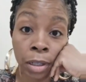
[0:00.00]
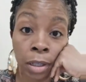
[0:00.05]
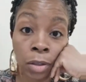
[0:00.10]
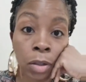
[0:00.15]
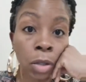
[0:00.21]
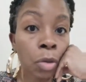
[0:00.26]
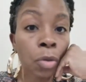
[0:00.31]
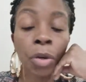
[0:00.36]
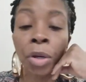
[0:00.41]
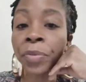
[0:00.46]

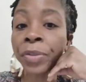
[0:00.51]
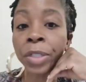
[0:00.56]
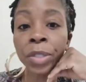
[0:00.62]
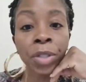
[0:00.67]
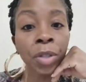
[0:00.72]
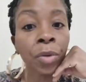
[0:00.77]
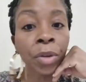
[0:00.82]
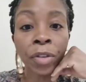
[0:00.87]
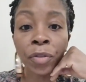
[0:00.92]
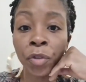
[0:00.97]
The universe
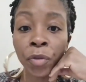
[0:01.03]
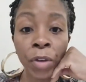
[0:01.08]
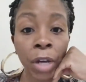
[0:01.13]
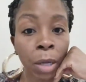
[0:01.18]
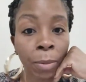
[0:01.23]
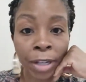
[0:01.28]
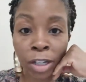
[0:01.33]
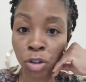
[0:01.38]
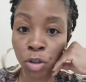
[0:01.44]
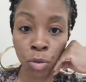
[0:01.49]
don't give a fuck
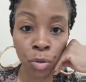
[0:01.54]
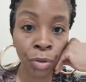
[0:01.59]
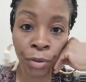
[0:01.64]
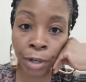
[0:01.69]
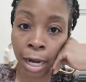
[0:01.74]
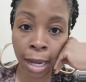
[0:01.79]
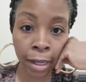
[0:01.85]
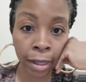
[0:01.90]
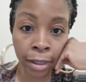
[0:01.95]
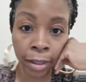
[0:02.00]
about you
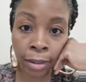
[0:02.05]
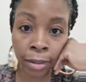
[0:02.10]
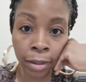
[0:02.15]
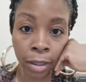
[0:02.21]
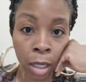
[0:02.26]
crying,